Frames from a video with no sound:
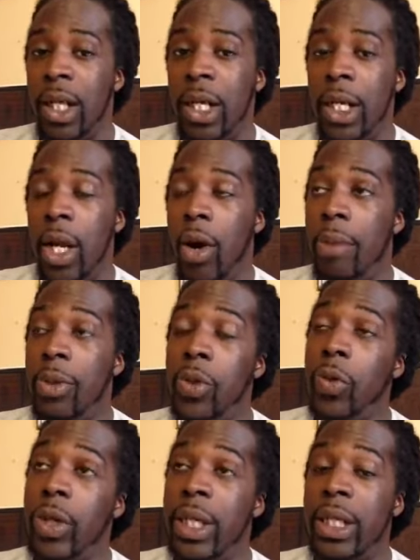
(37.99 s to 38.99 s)
Now I'm
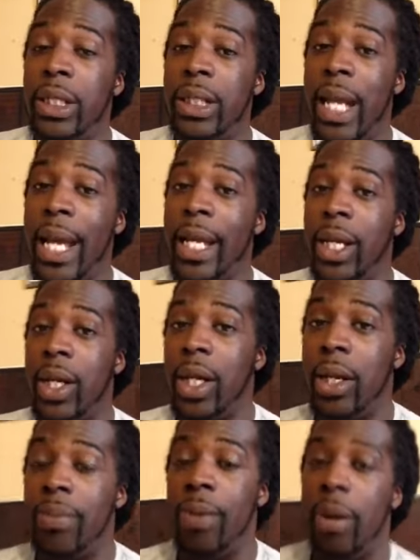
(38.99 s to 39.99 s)
doing like
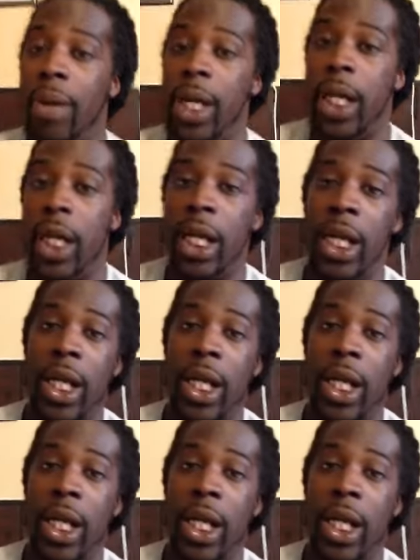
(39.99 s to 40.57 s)
probably,